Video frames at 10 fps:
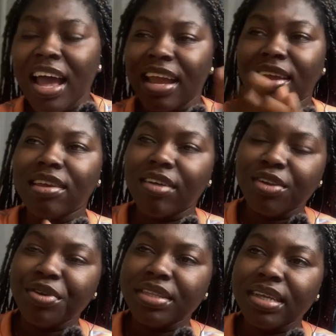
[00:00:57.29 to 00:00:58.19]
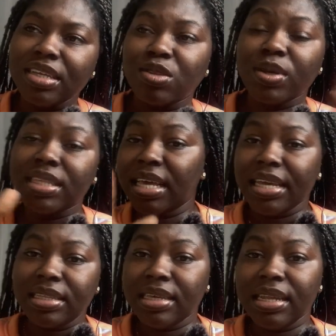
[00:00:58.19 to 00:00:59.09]
I graduated in twenty
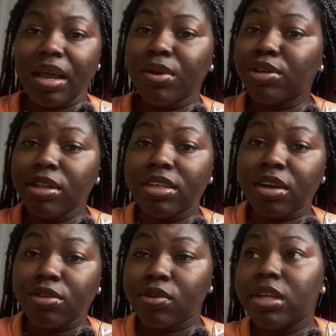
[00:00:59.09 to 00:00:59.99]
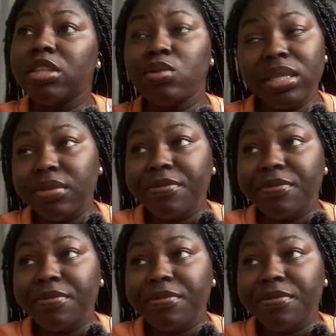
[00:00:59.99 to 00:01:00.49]
eighteen. I went to Holy Child School in twenty